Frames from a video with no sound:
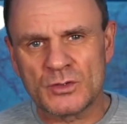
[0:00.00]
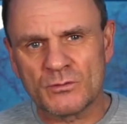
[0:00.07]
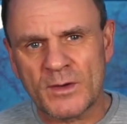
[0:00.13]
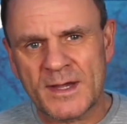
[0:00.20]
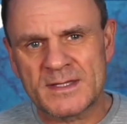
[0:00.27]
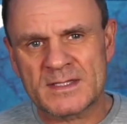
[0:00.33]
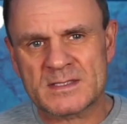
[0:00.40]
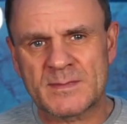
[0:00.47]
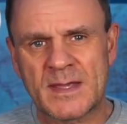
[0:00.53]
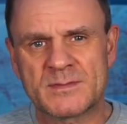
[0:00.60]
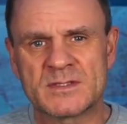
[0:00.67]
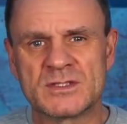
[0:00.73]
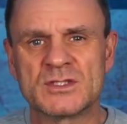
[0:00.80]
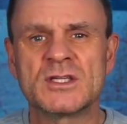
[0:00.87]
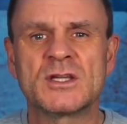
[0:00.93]
the radius
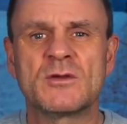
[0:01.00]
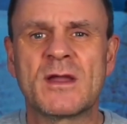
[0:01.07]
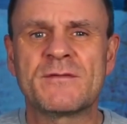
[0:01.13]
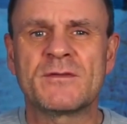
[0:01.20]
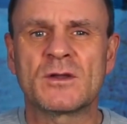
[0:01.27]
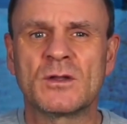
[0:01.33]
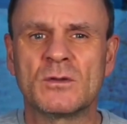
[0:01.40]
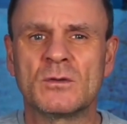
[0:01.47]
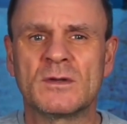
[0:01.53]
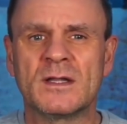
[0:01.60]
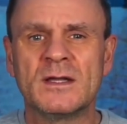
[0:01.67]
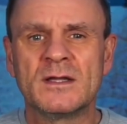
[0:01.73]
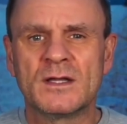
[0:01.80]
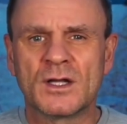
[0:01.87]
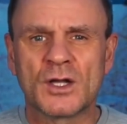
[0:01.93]
maps in geographical order